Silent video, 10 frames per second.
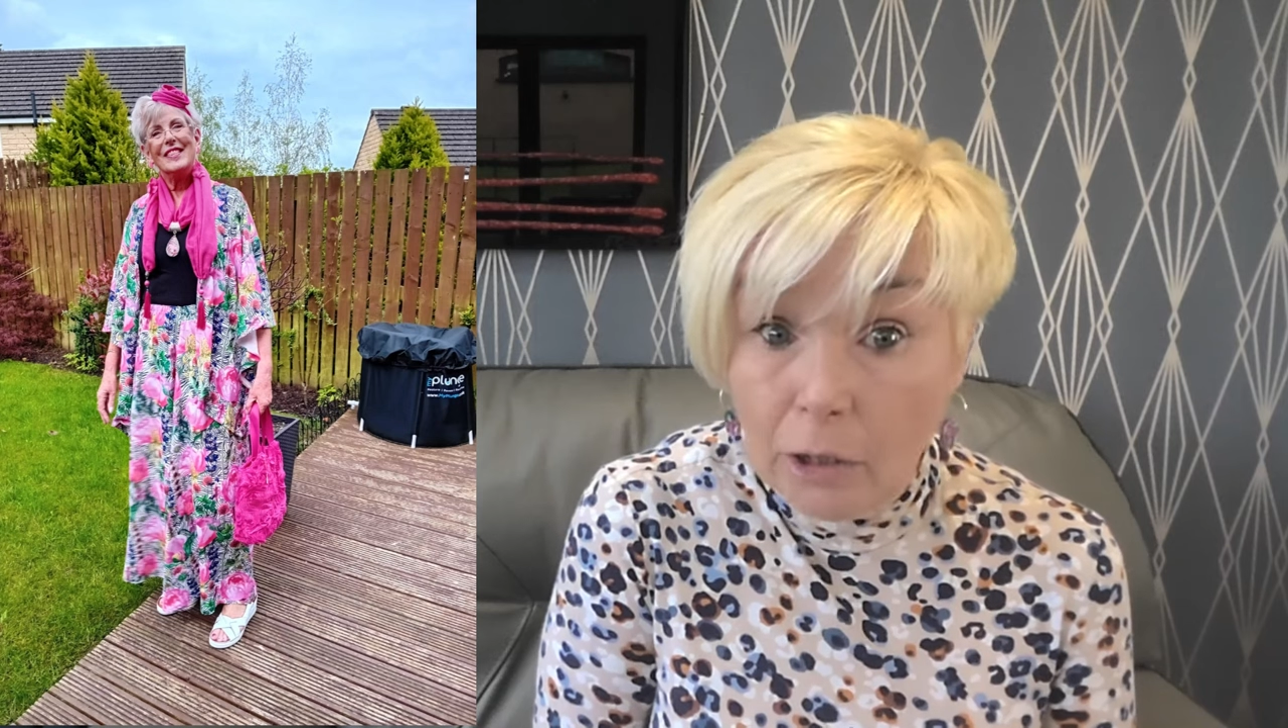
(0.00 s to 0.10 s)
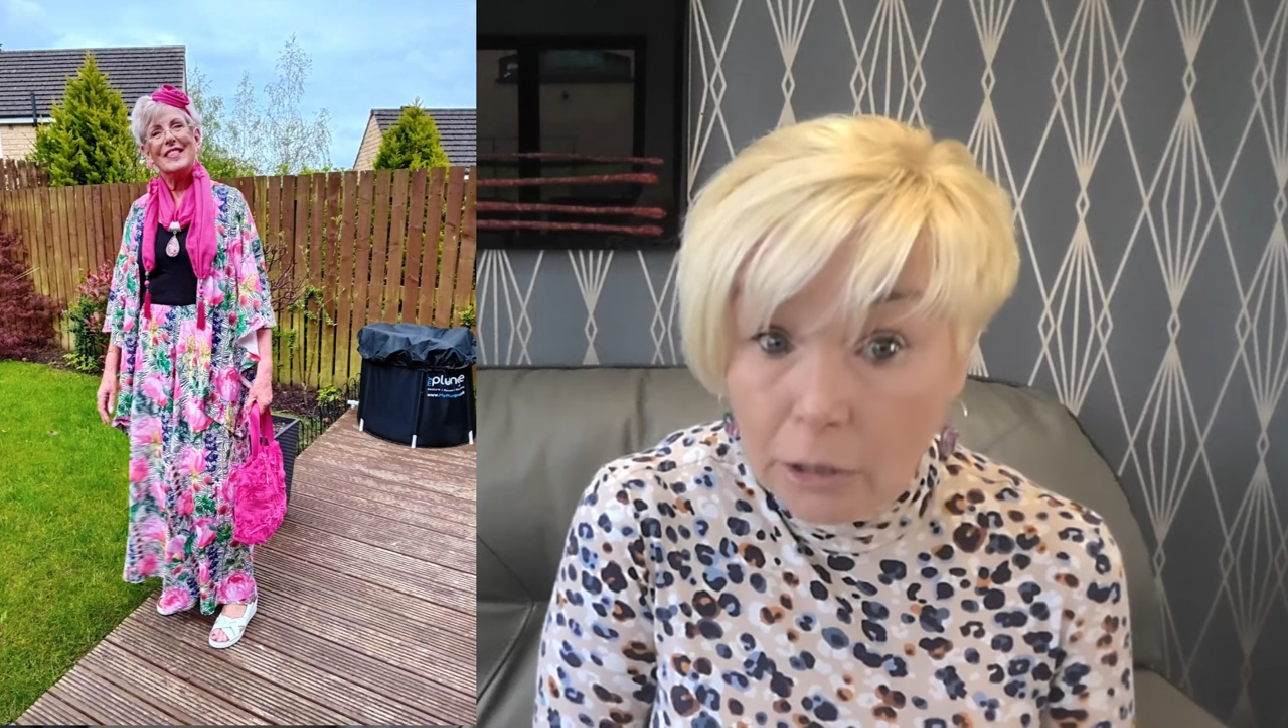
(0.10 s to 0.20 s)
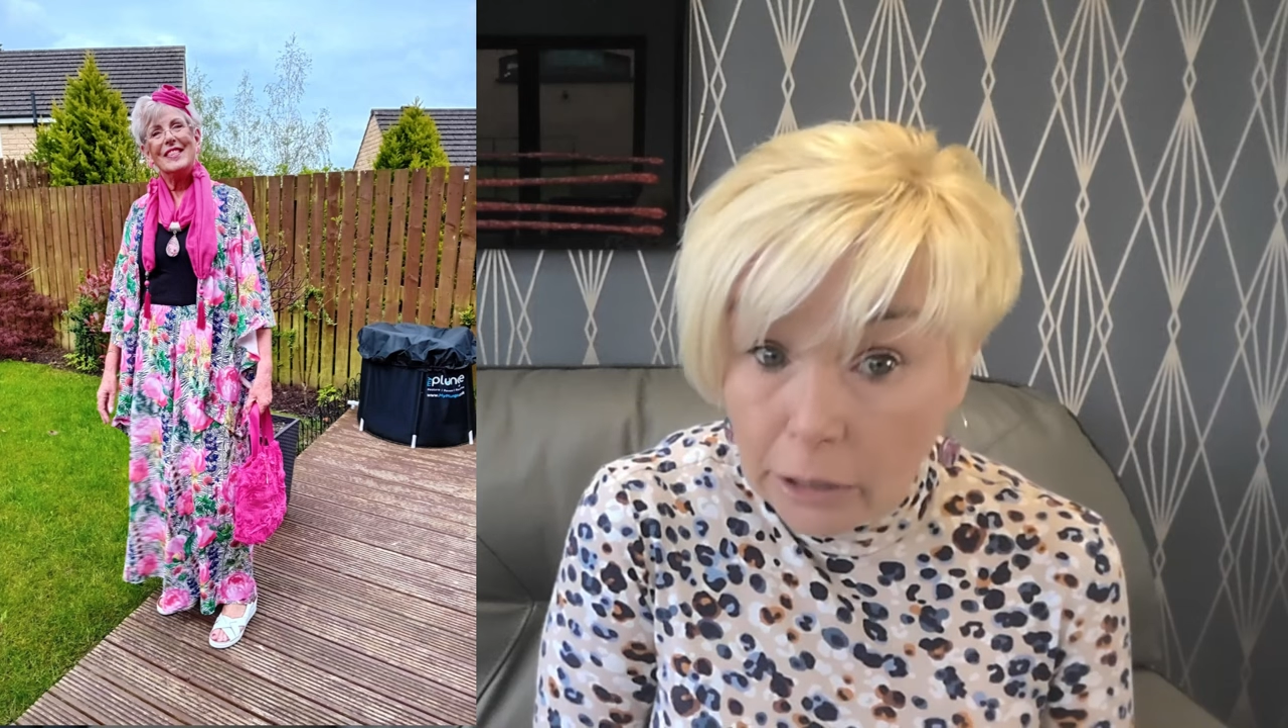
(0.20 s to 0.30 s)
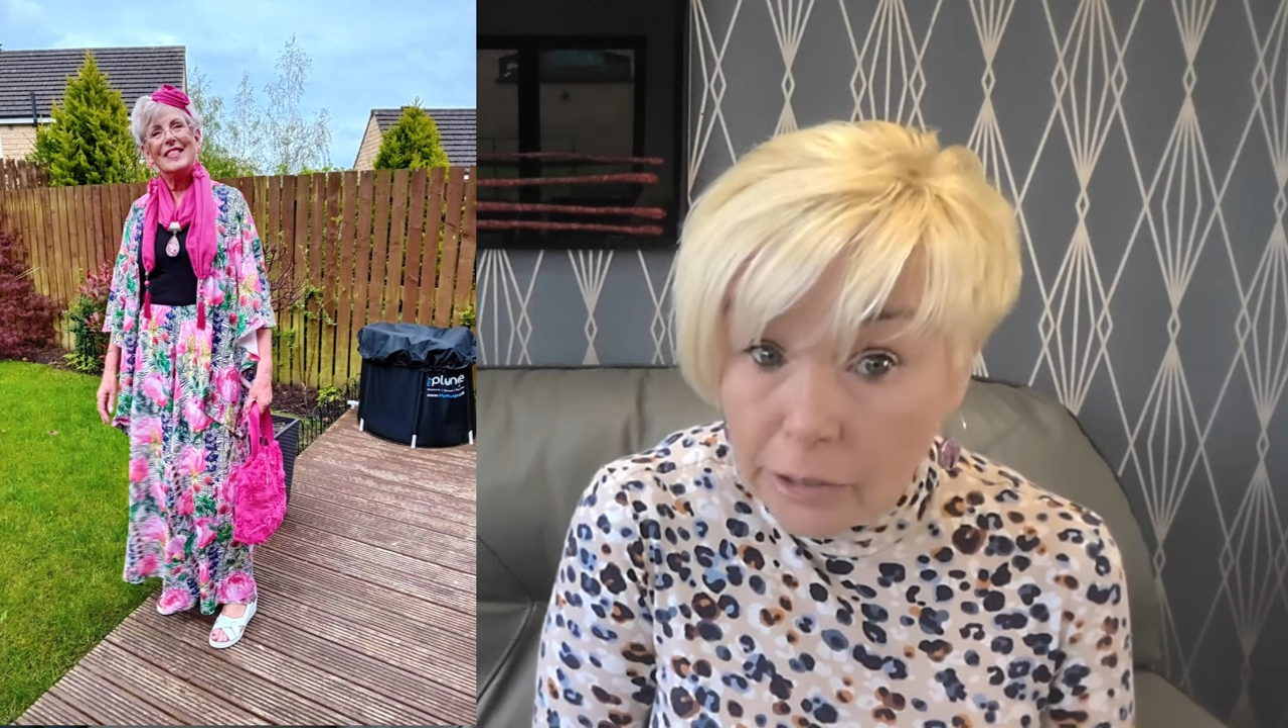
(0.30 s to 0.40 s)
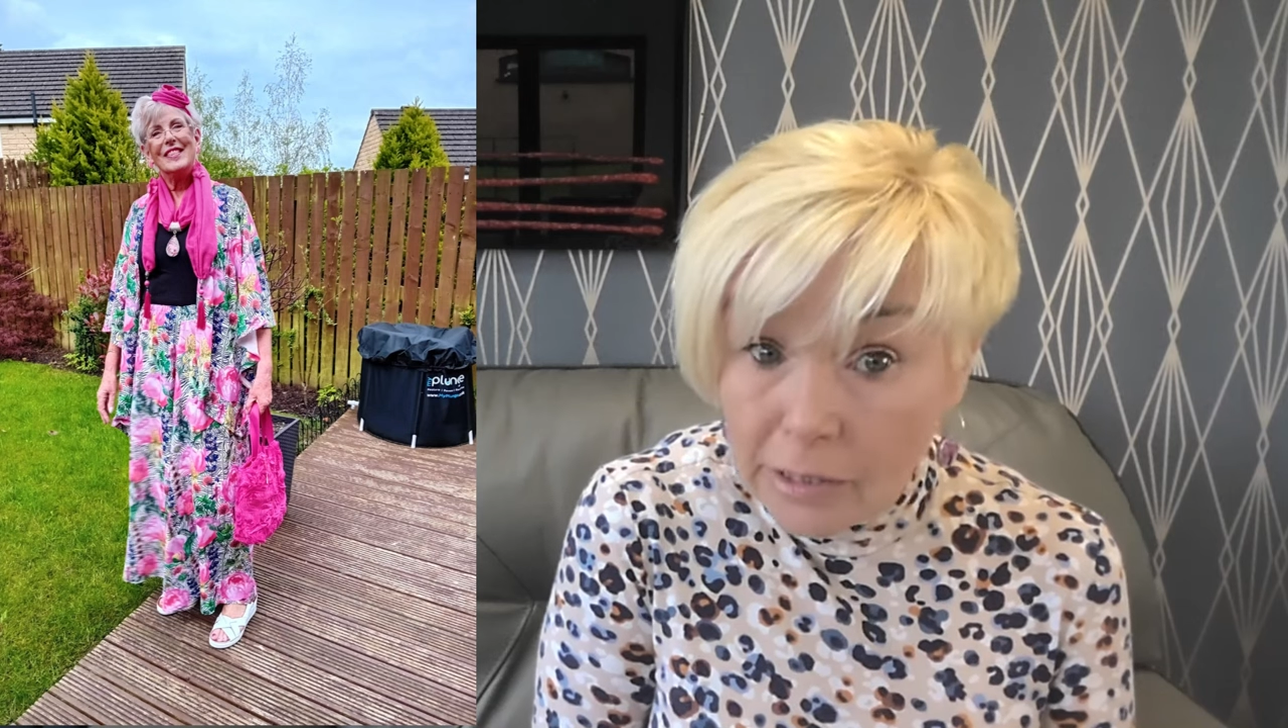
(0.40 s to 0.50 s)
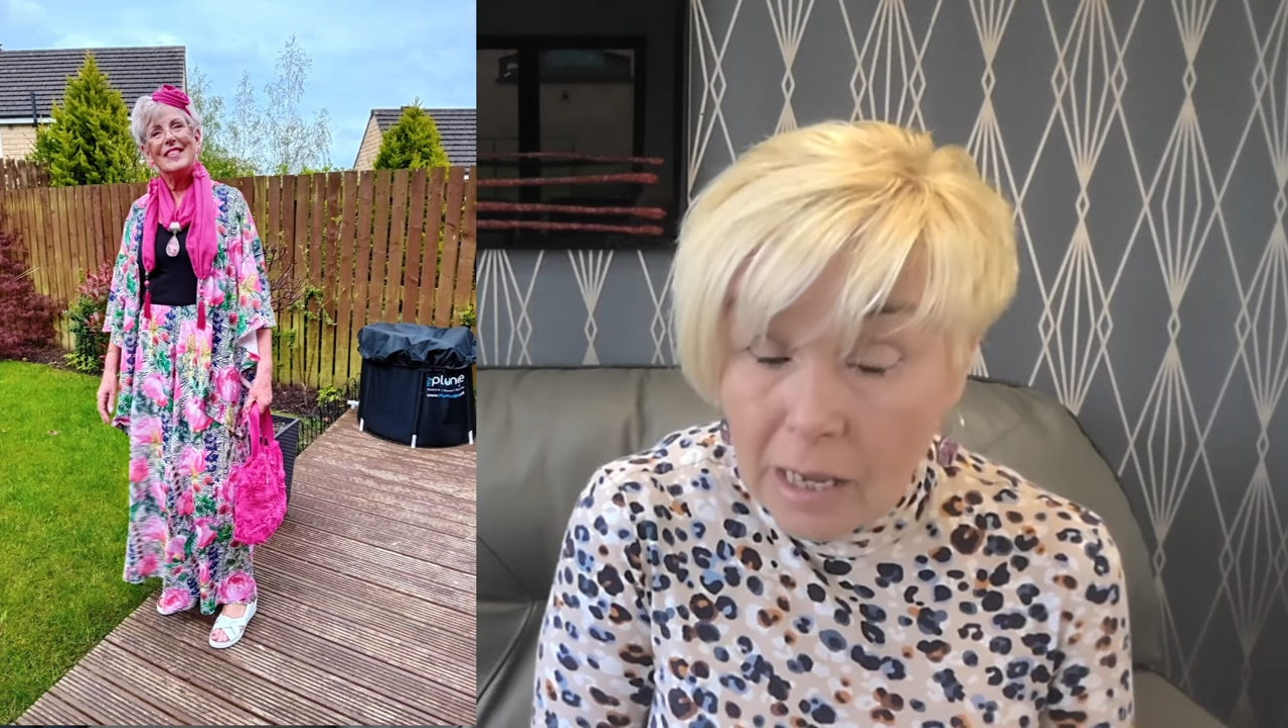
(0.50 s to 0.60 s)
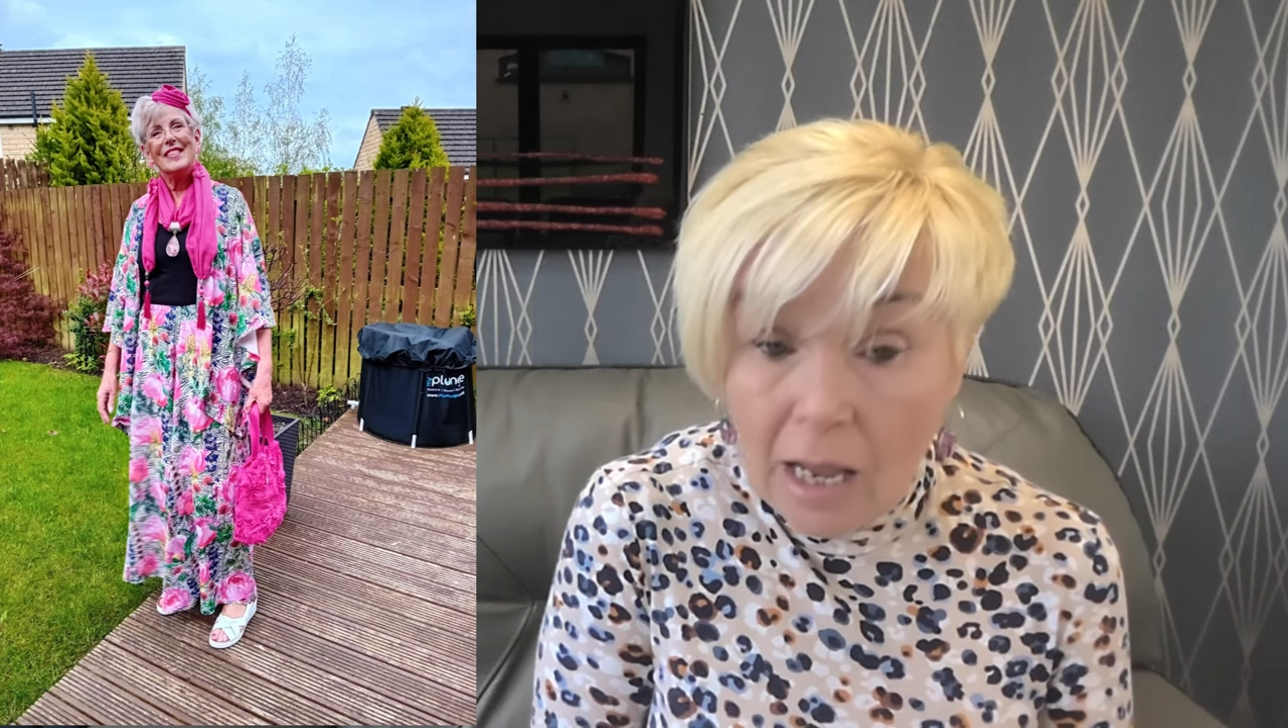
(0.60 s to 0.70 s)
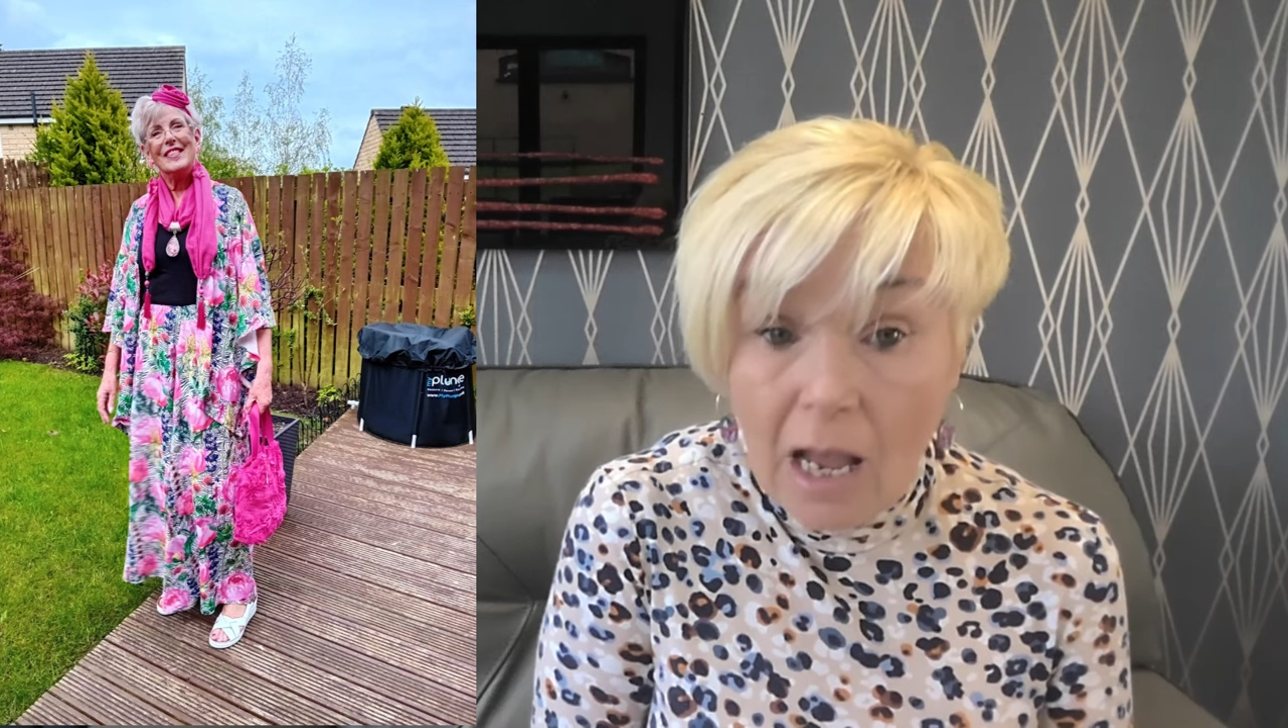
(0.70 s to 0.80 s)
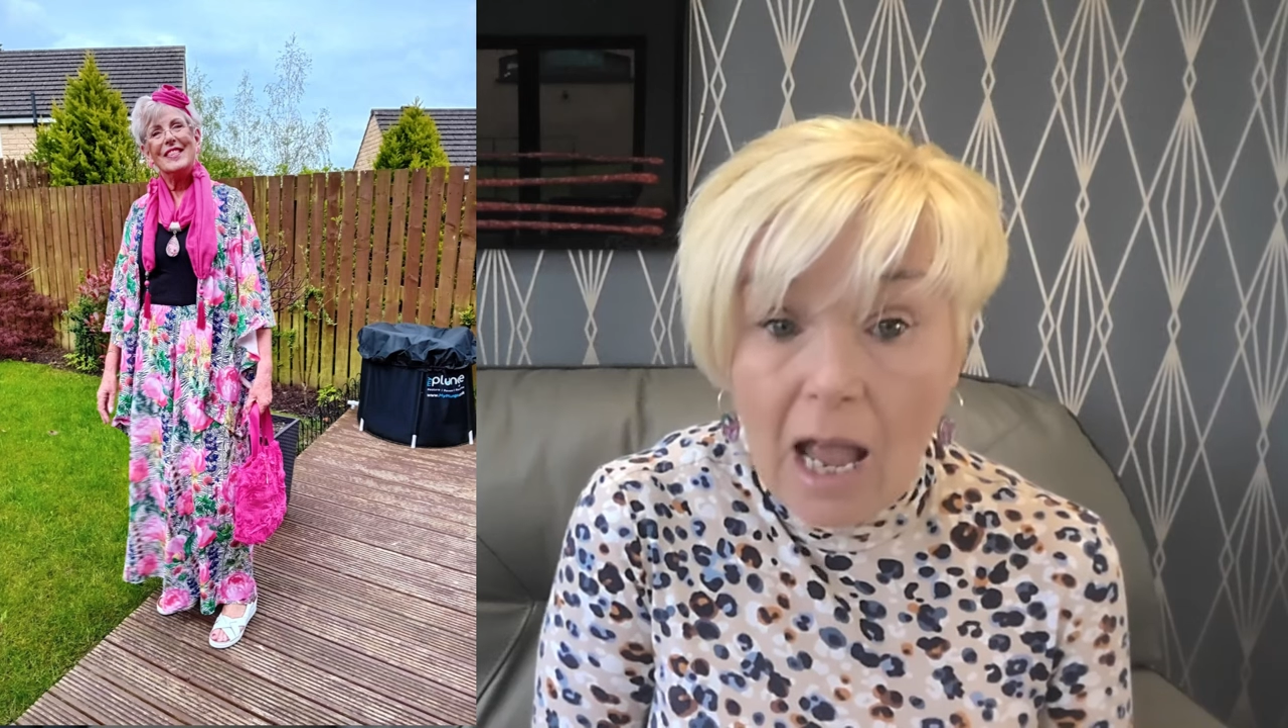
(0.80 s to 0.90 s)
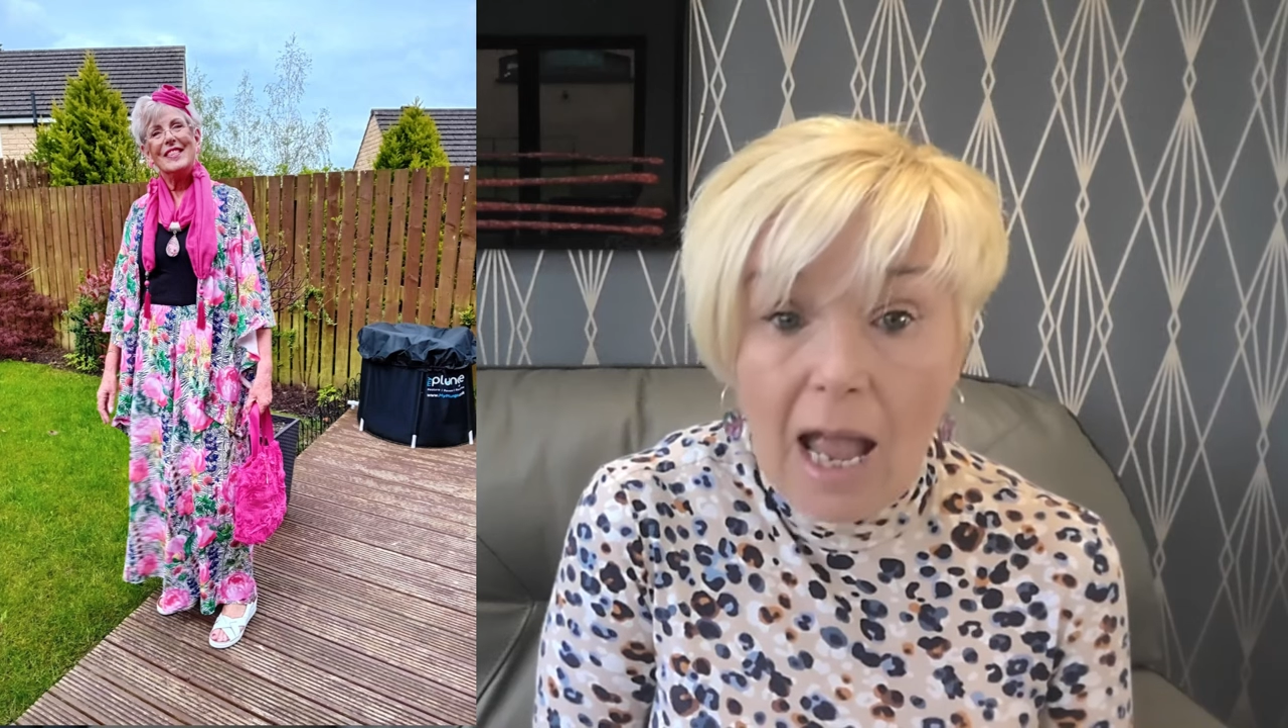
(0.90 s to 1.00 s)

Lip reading: colours,